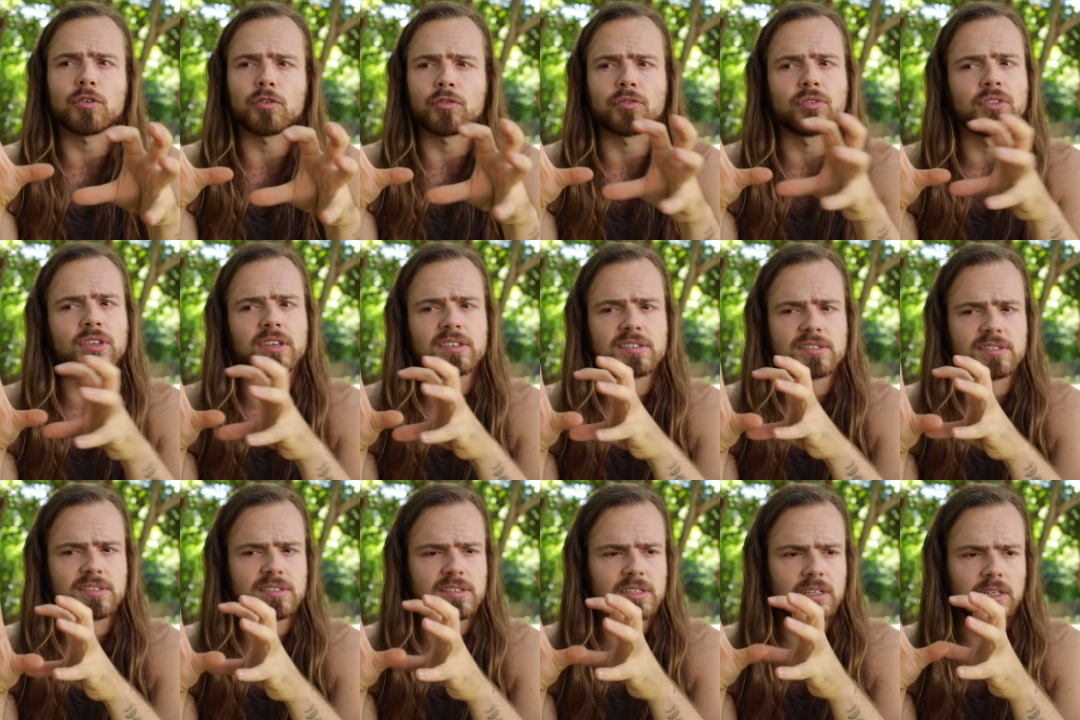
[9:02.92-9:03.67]
of
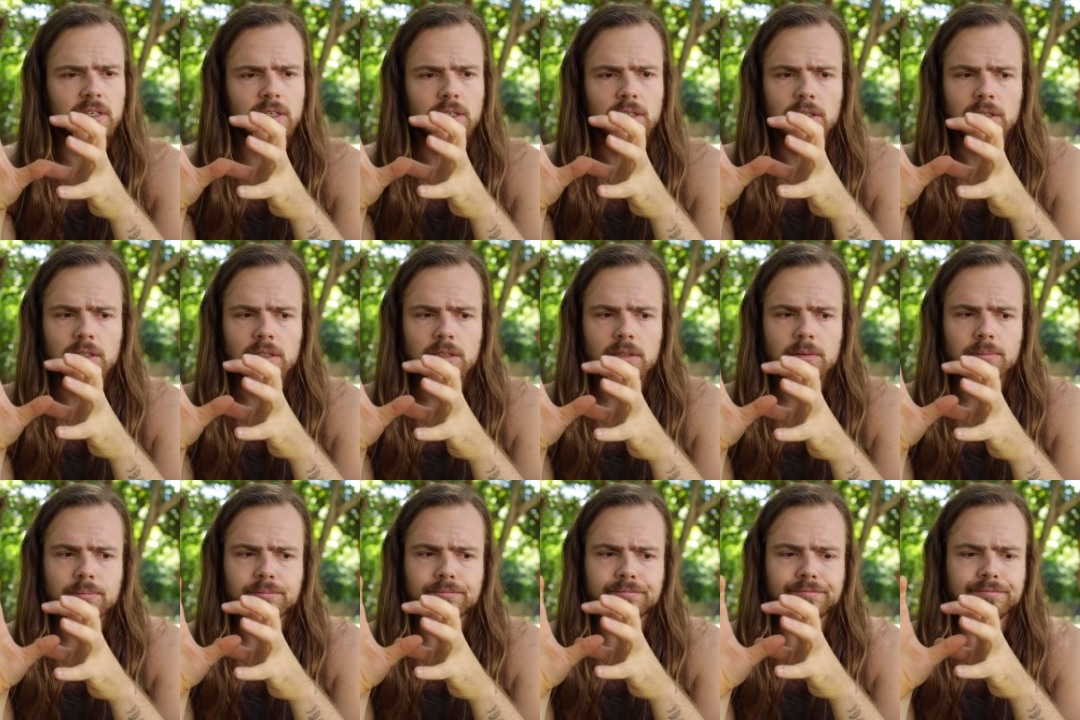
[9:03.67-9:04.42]
this
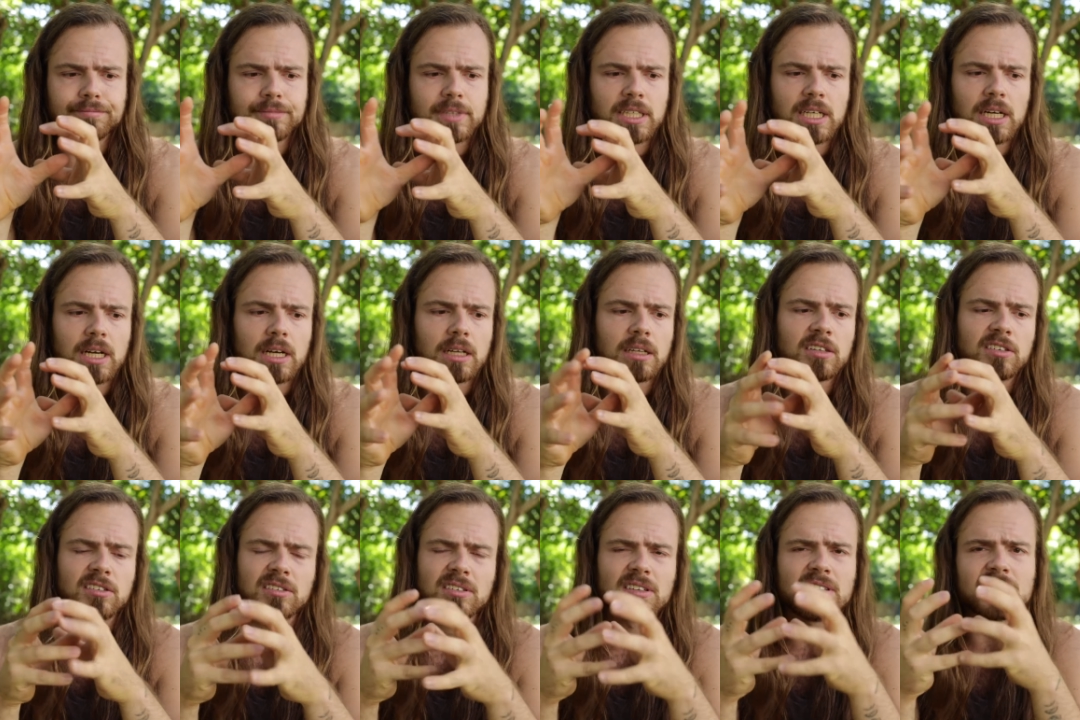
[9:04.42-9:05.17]
uh,
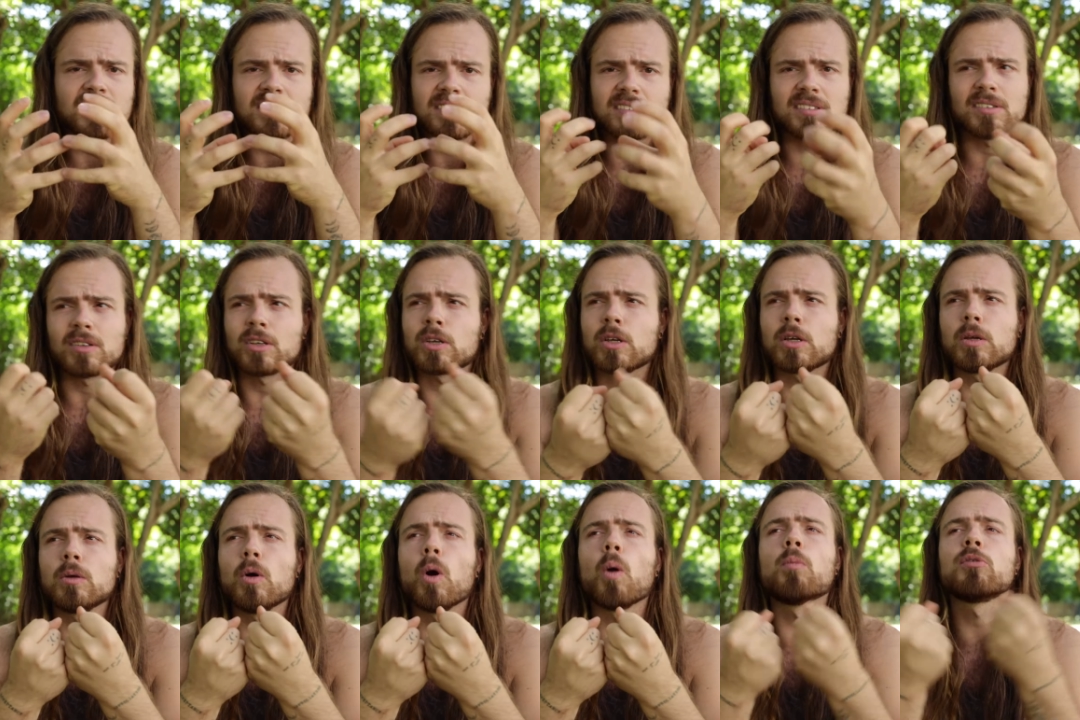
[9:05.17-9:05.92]
this this
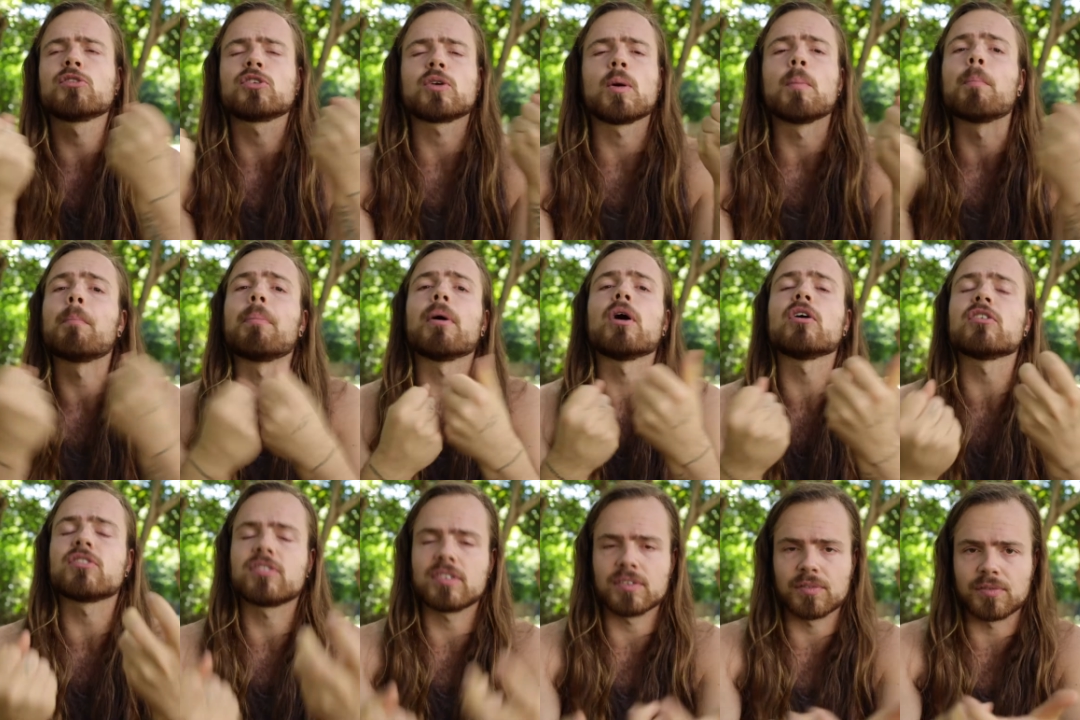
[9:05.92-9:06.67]
almost
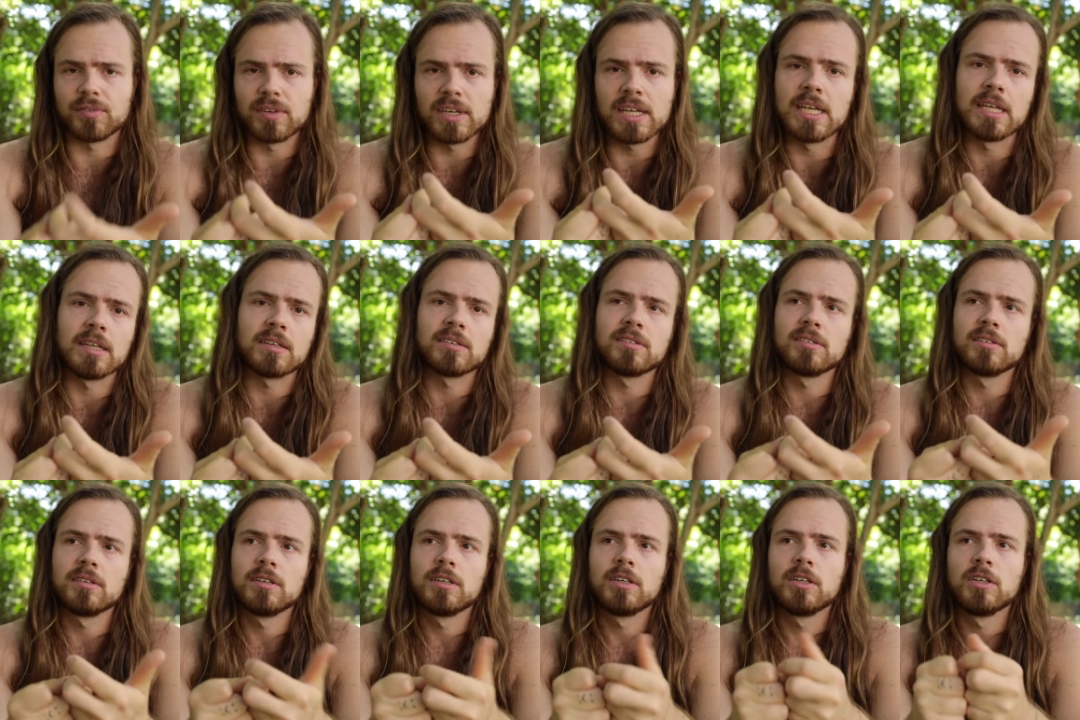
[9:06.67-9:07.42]
compulsive need
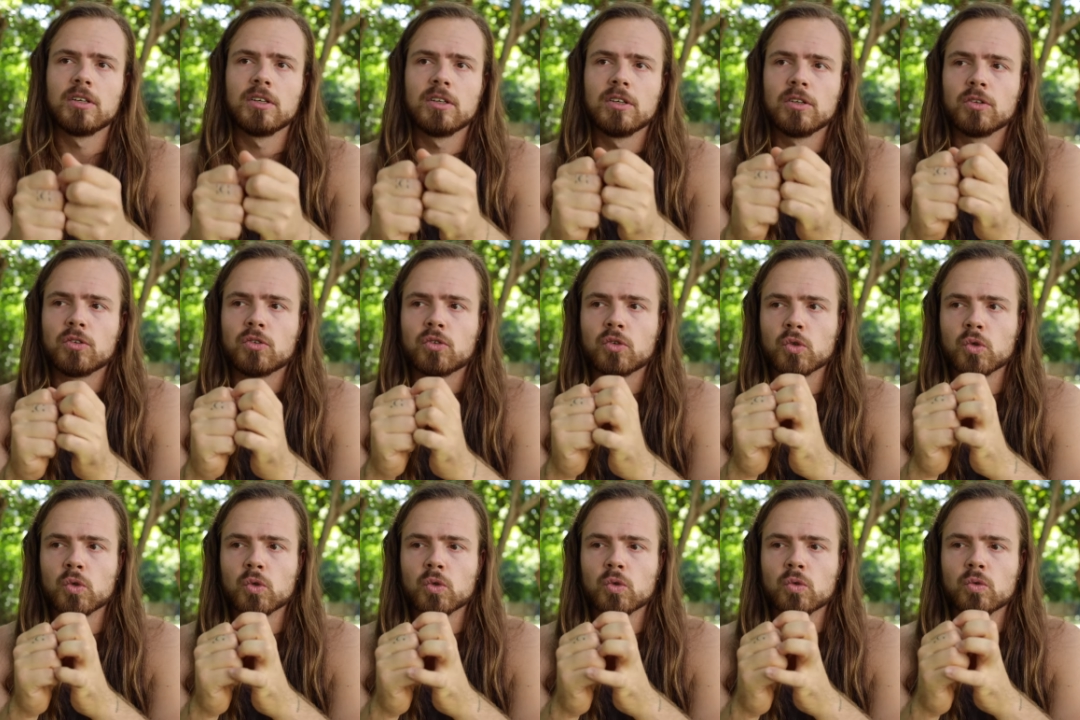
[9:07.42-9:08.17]

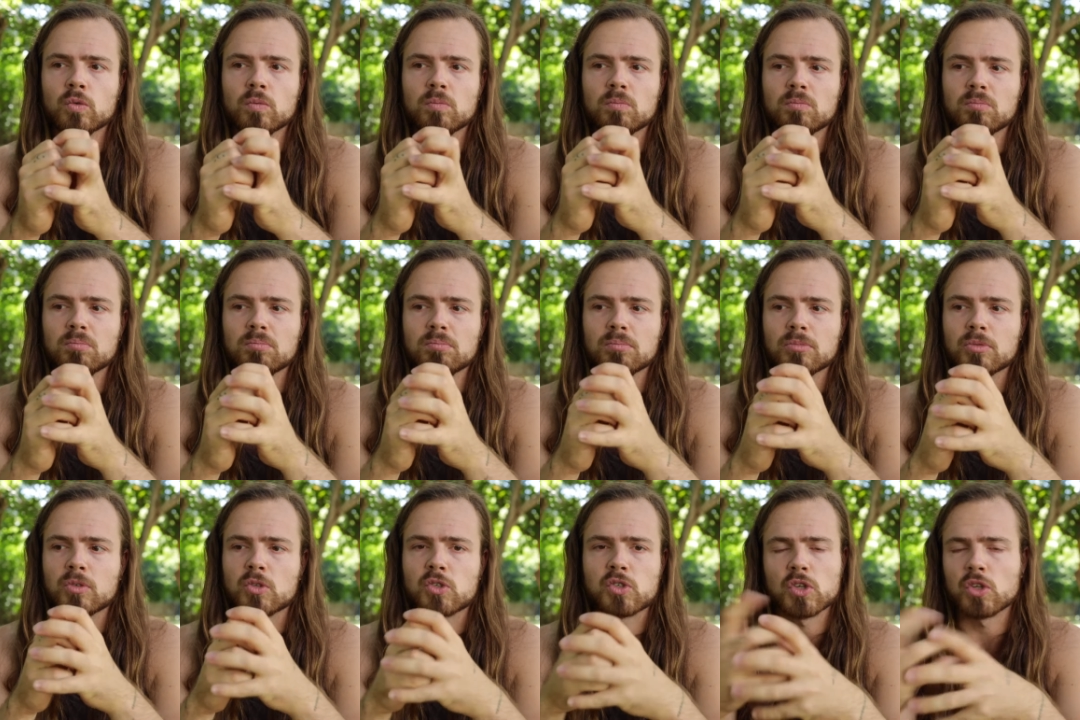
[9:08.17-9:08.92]
to
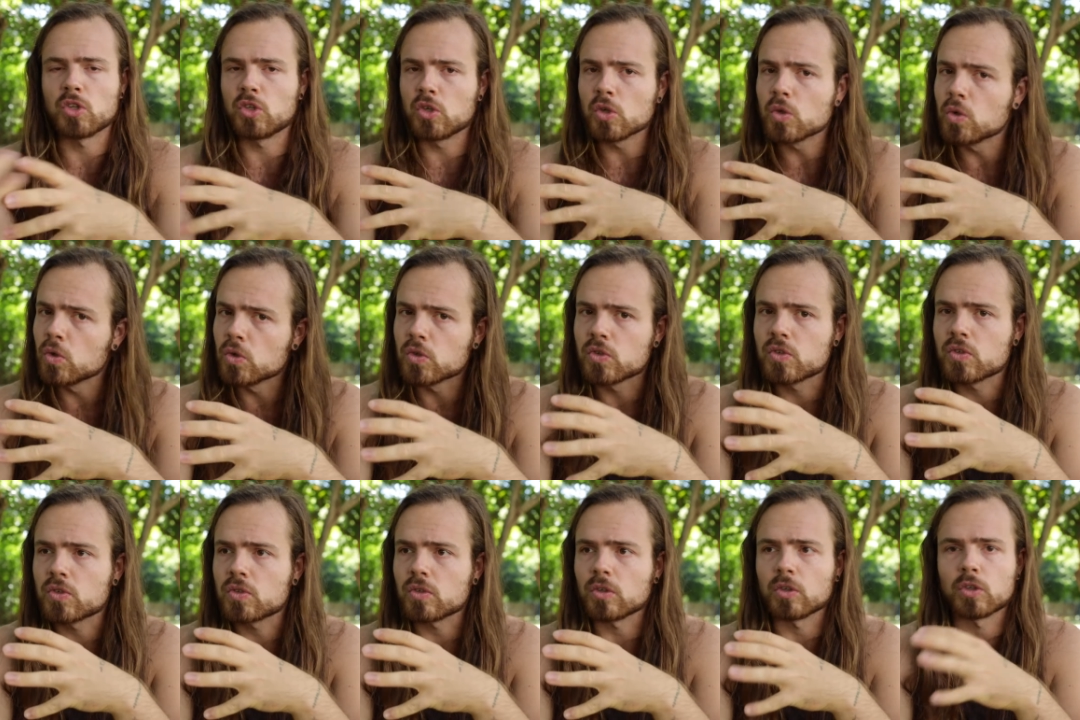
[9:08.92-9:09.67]
to
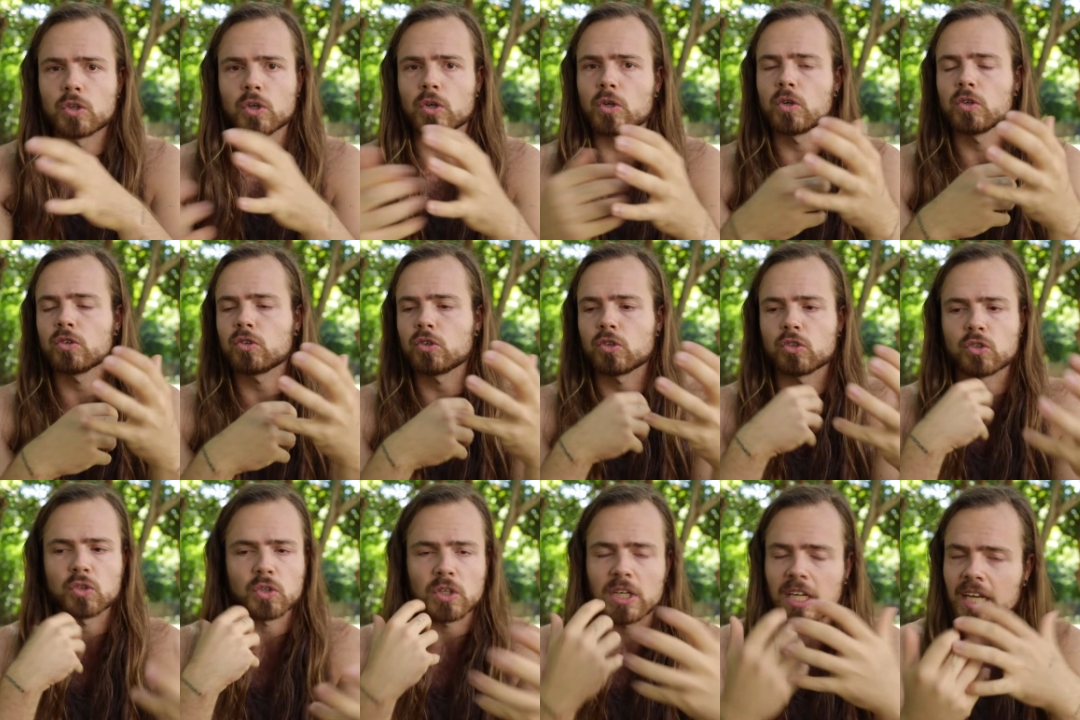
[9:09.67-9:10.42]
seduce girls or
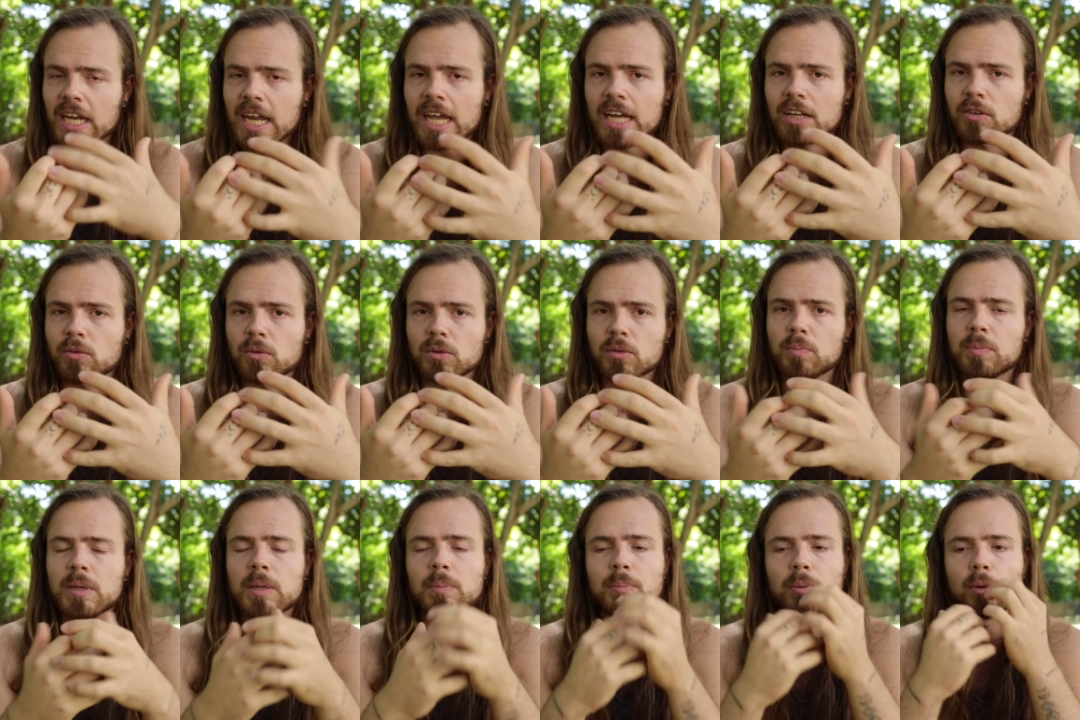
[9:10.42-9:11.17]
to connect with
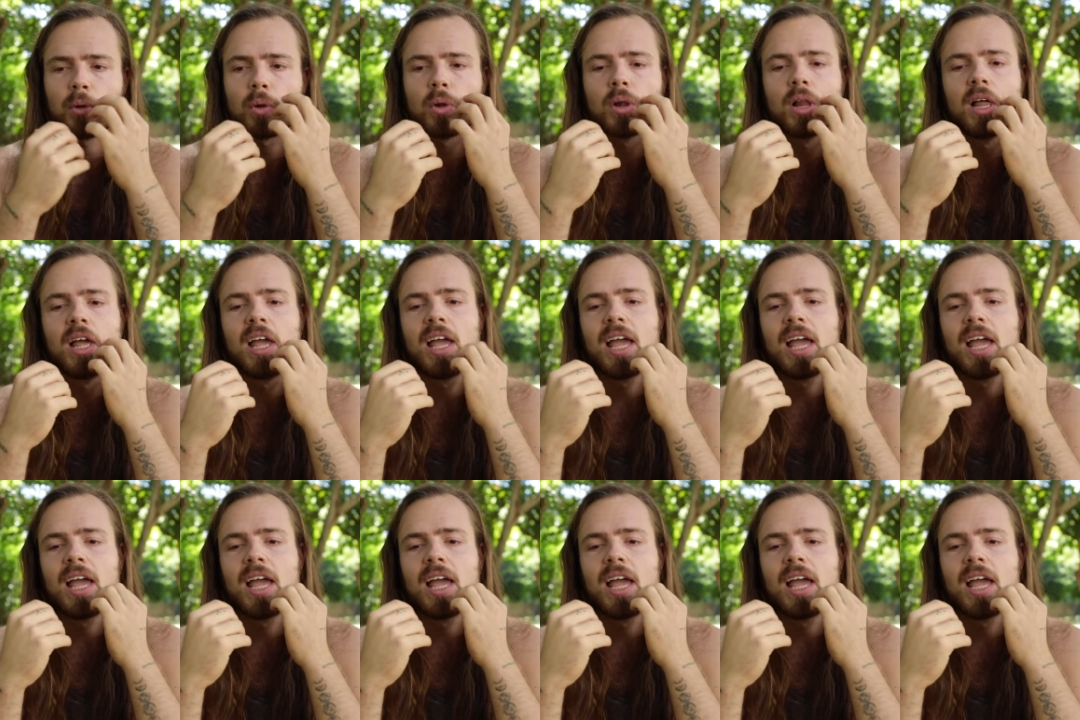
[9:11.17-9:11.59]
people